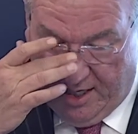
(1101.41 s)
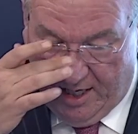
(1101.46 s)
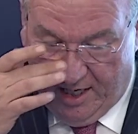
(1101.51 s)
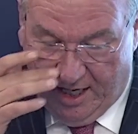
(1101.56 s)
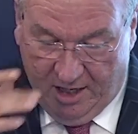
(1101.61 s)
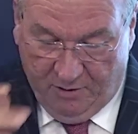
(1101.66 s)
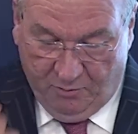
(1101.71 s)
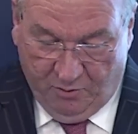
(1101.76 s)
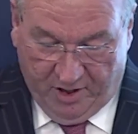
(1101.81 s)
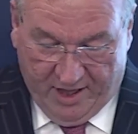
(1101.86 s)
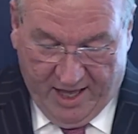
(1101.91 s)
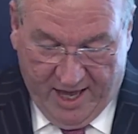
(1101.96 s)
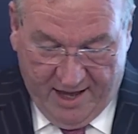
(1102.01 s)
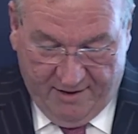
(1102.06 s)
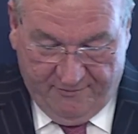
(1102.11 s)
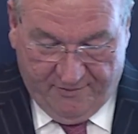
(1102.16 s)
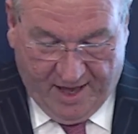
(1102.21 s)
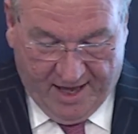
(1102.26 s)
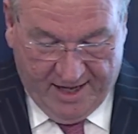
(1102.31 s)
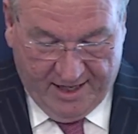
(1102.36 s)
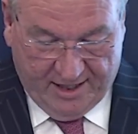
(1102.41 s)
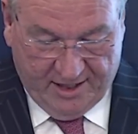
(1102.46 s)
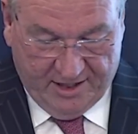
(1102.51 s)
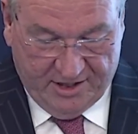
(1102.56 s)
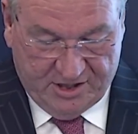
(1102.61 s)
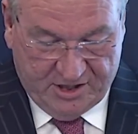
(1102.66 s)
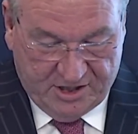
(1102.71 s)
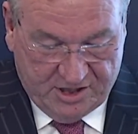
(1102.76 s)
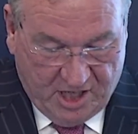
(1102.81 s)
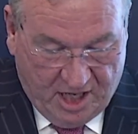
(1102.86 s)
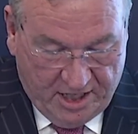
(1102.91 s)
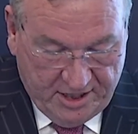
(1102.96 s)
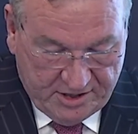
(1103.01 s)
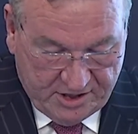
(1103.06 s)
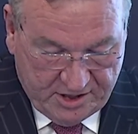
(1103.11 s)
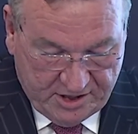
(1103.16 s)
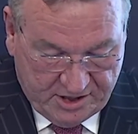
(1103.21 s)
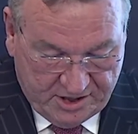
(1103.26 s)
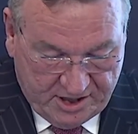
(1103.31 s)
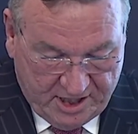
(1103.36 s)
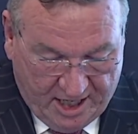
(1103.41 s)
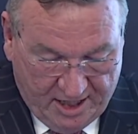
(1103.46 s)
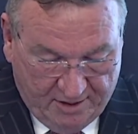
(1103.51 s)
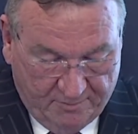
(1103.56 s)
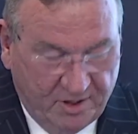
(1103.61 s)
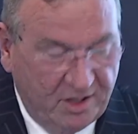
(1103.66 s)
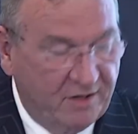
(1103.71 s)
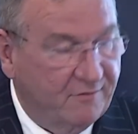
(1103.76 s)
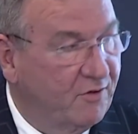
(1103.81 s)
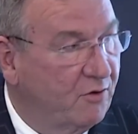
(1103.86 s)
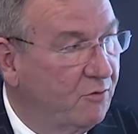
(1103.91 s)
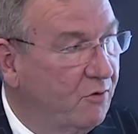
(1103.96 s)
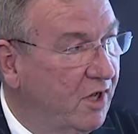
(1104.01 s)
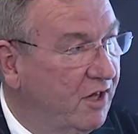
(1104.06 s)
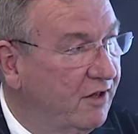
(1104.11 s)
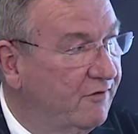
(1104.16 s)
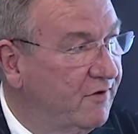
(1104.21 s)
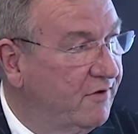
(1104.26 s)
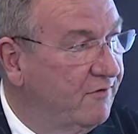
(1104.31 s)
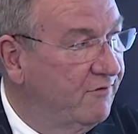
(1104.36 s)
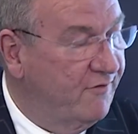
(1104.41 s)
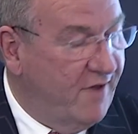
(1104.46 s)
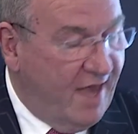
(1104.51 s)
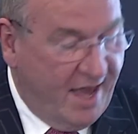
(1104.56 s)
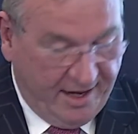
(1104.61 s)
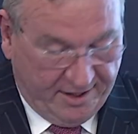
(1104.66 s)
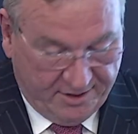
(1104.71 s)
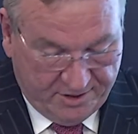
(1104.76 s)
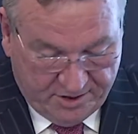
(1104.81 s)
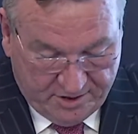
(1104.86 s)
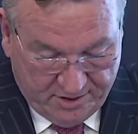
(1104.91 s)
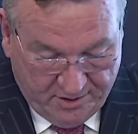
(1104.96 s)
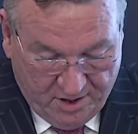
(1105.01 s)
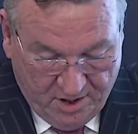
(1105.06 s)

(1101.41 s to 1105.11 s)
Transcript: It will have a concise statement of the relevant facts,